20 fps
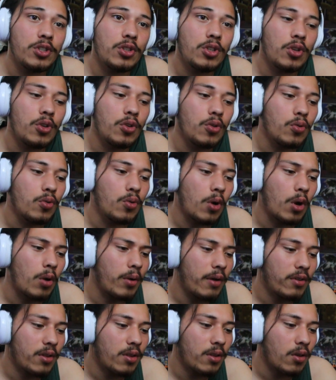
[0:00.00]
2 or
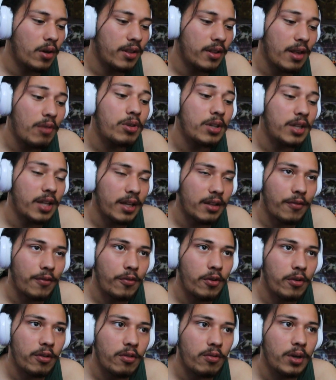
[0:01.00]
whatever it's called, 'cause I really like the
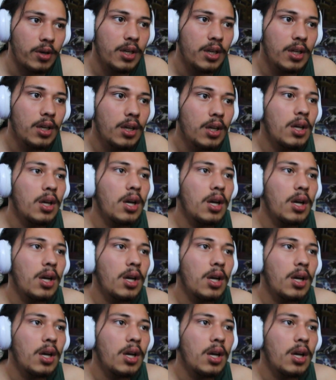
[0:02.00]
first one.